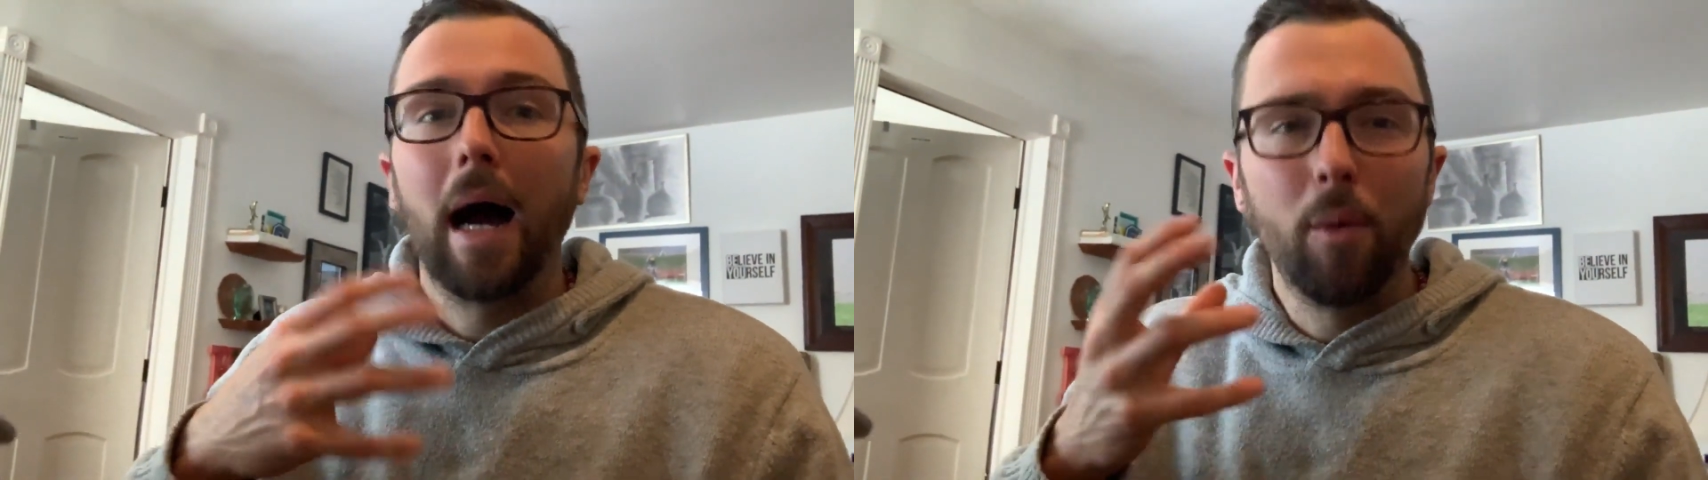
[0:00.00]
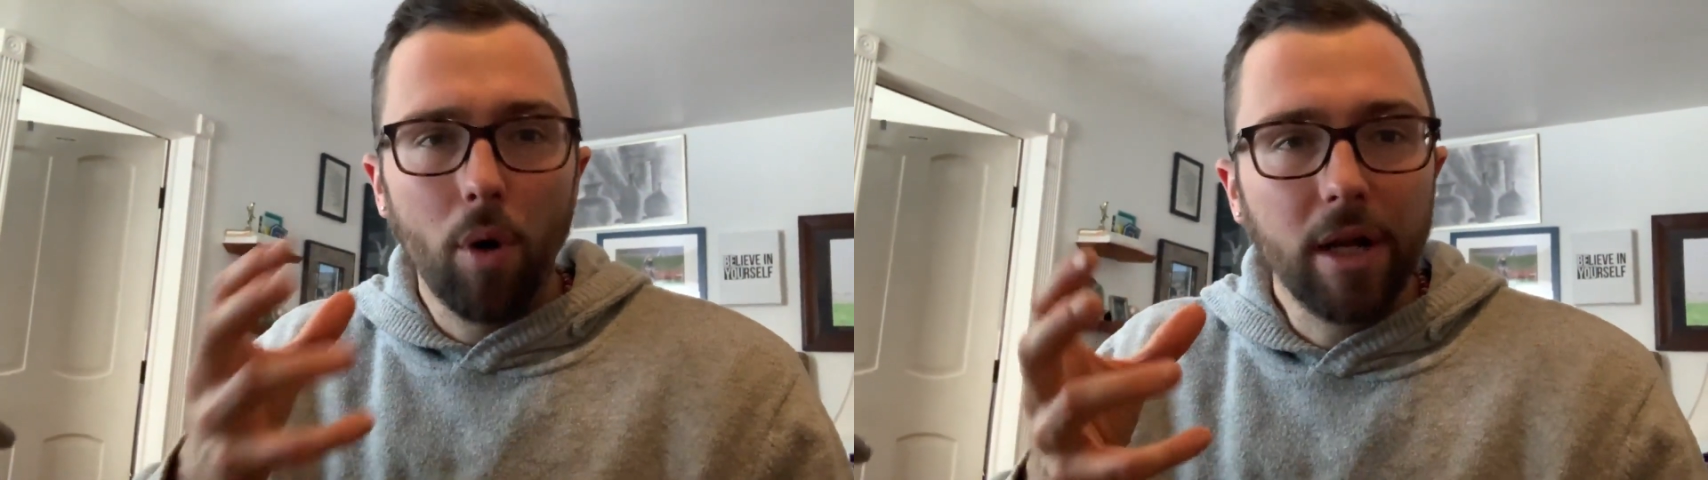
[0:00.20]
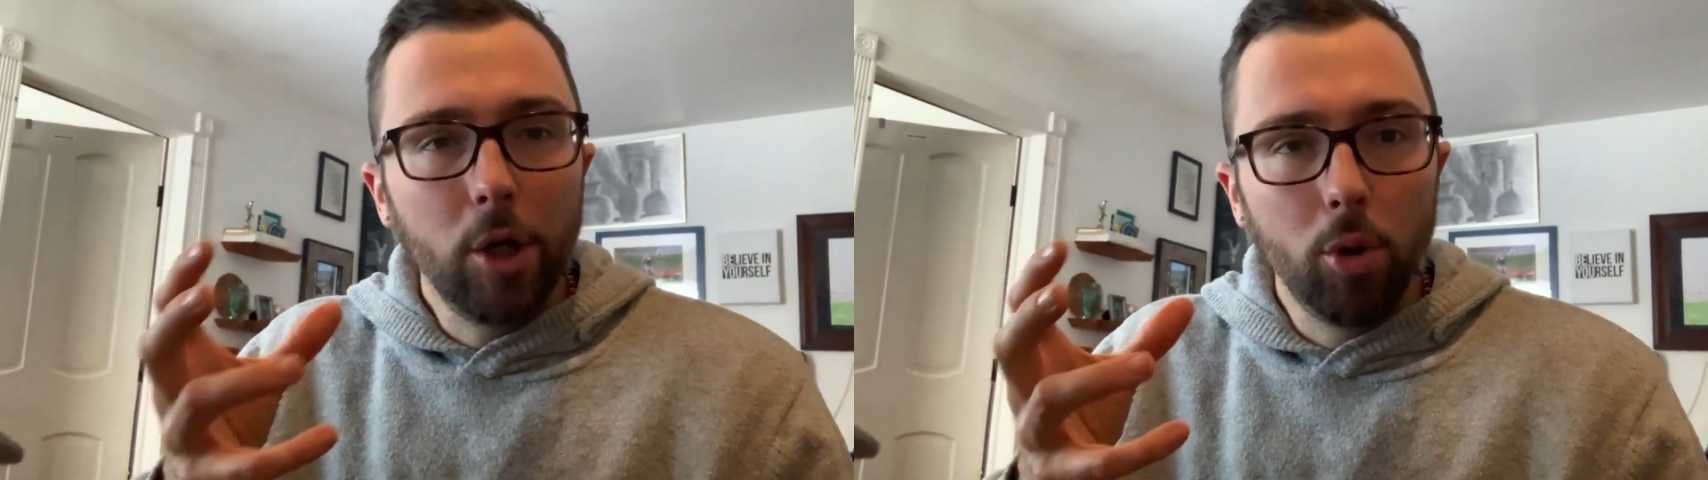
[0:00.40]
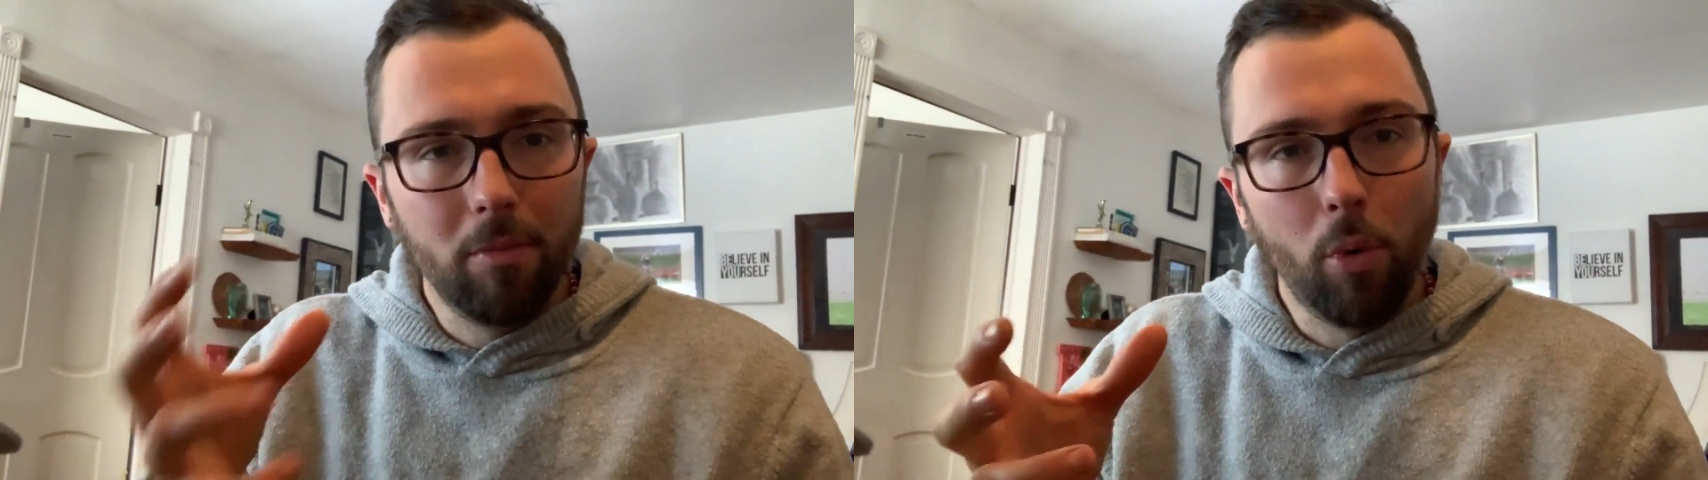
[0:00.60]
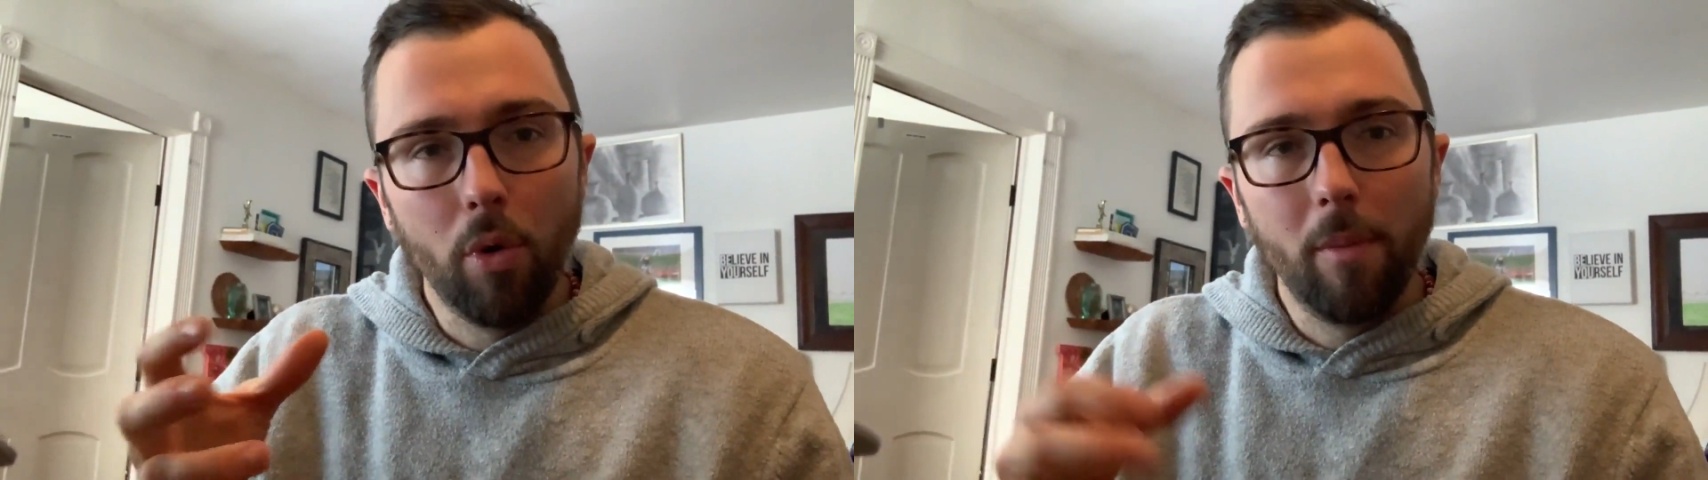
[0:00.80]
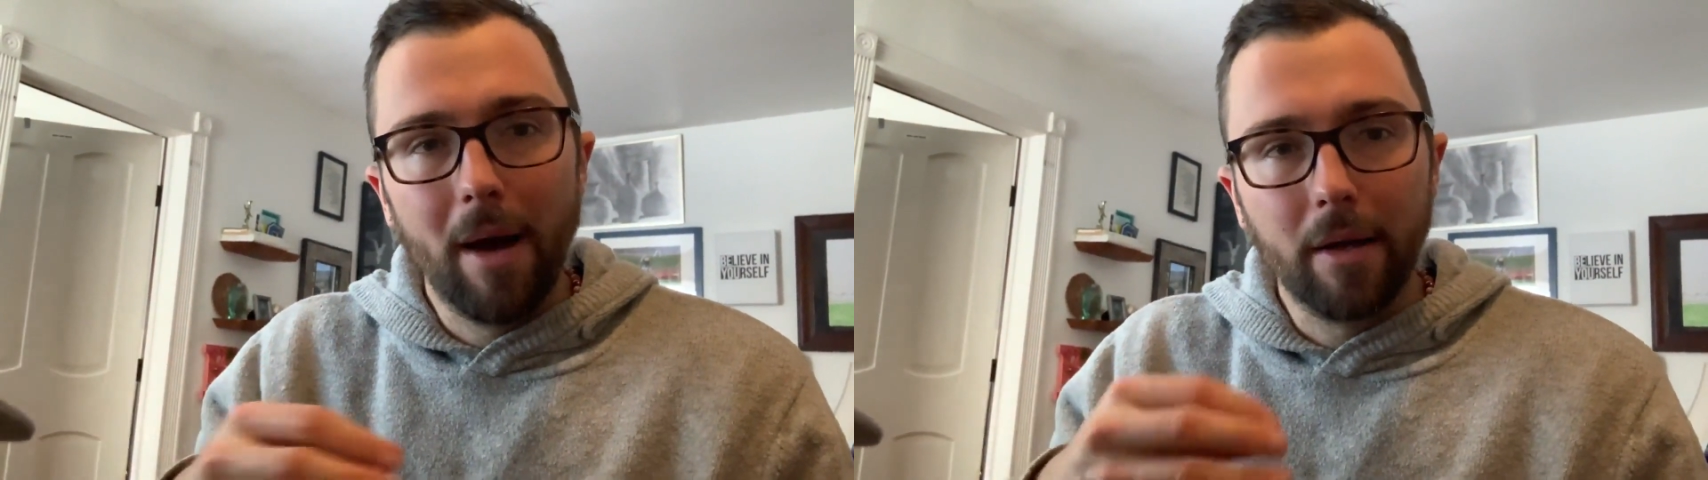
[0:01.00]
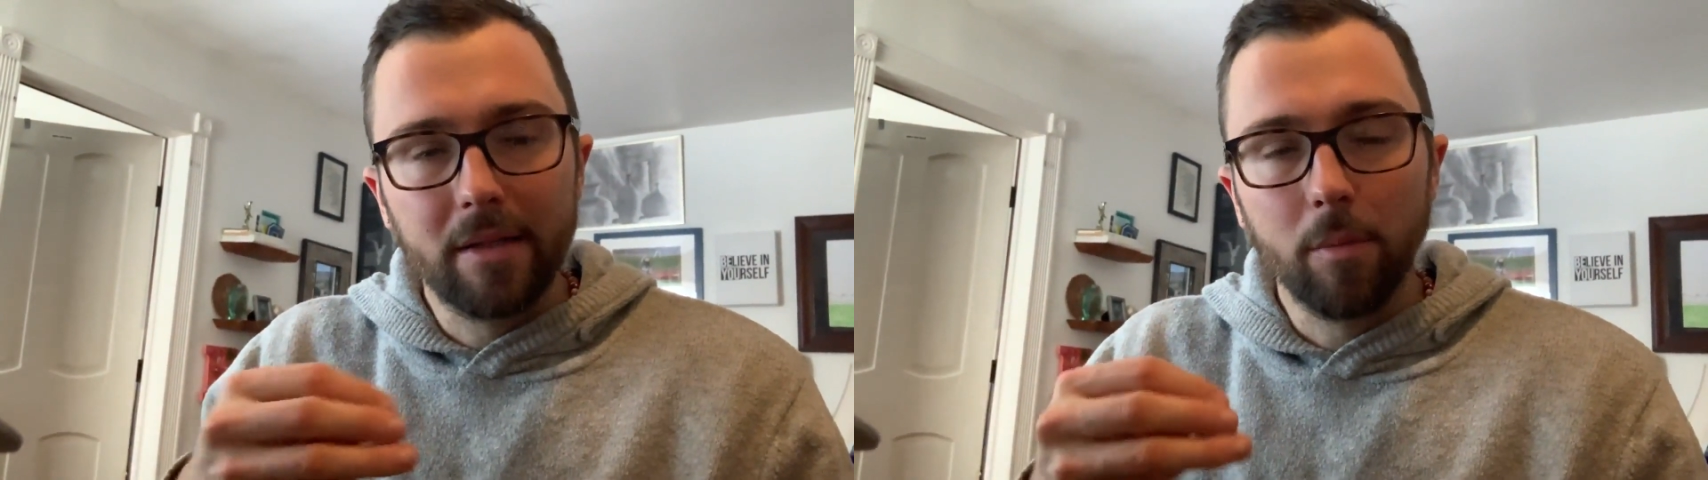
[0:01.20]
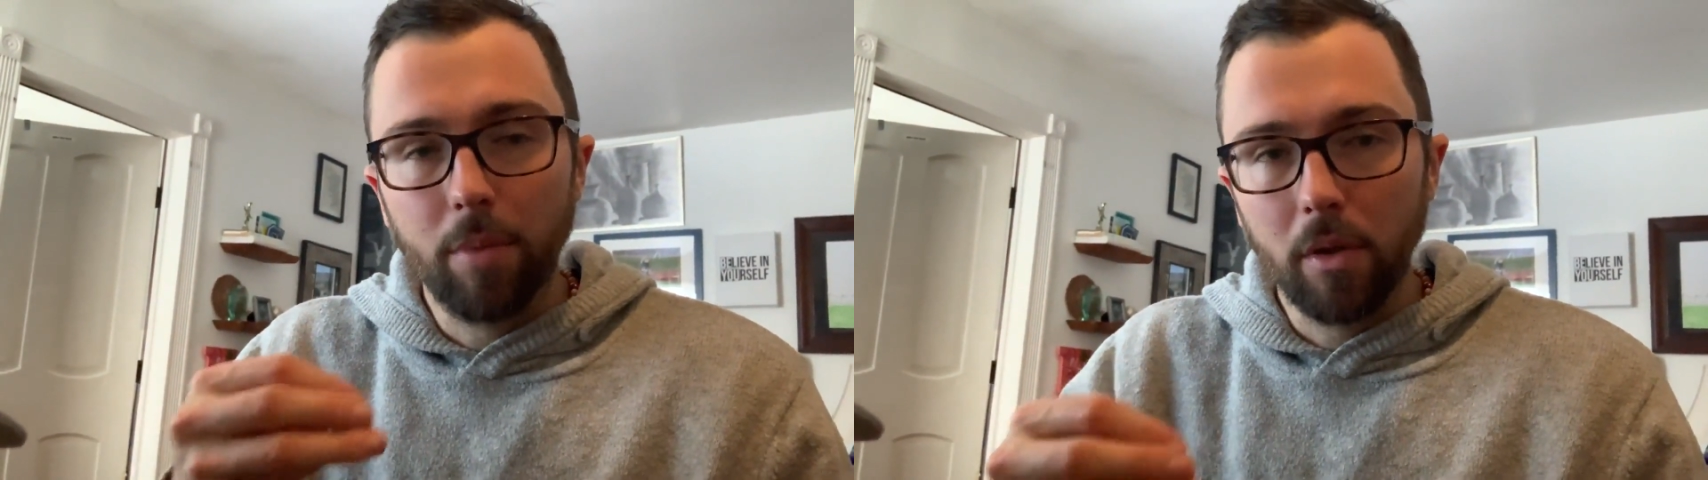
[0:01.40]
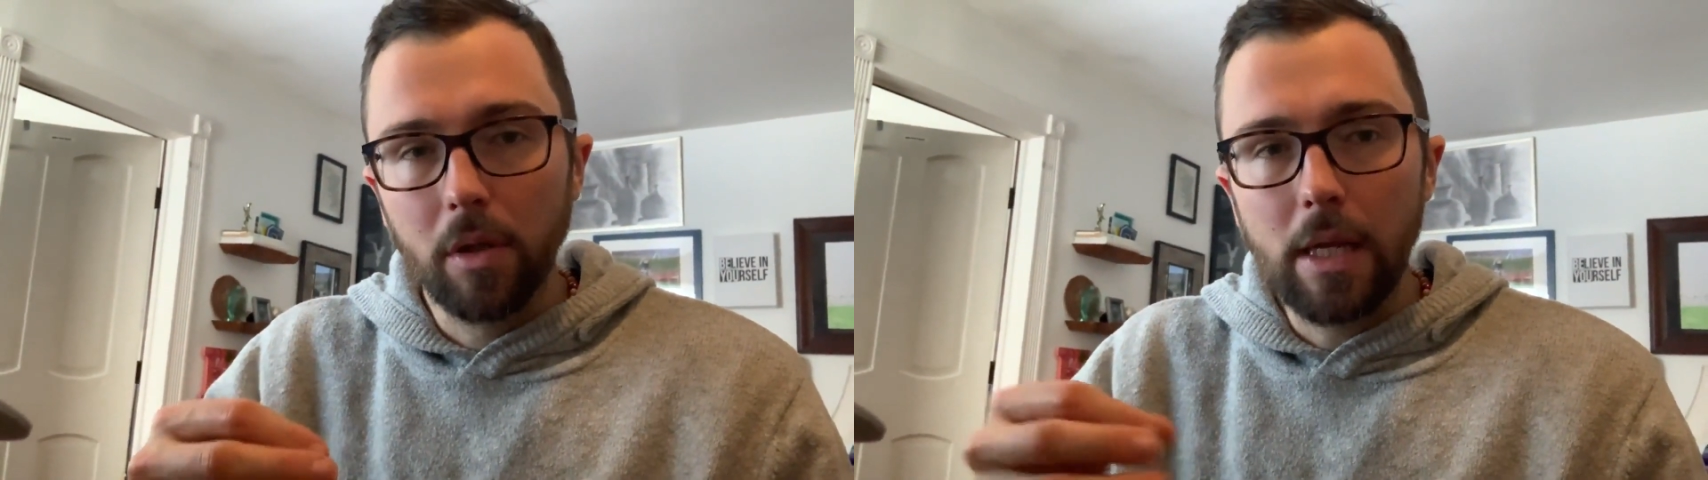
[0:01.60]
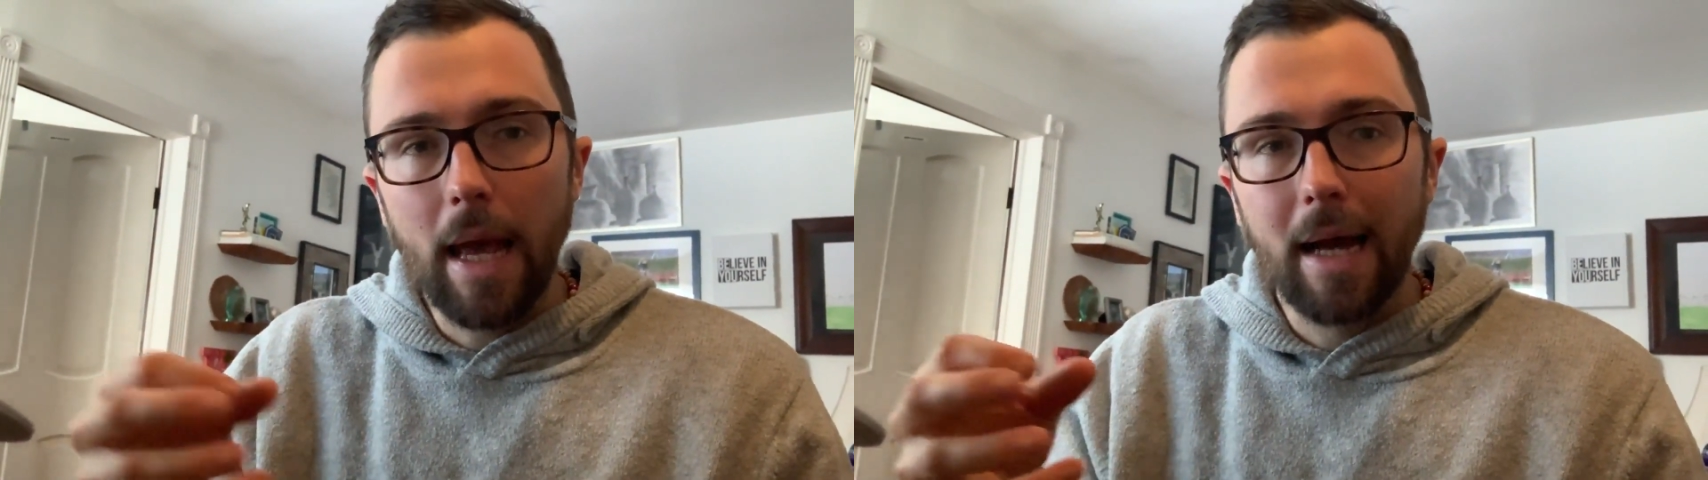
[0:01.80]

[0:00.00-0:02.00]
I want to know more about its ability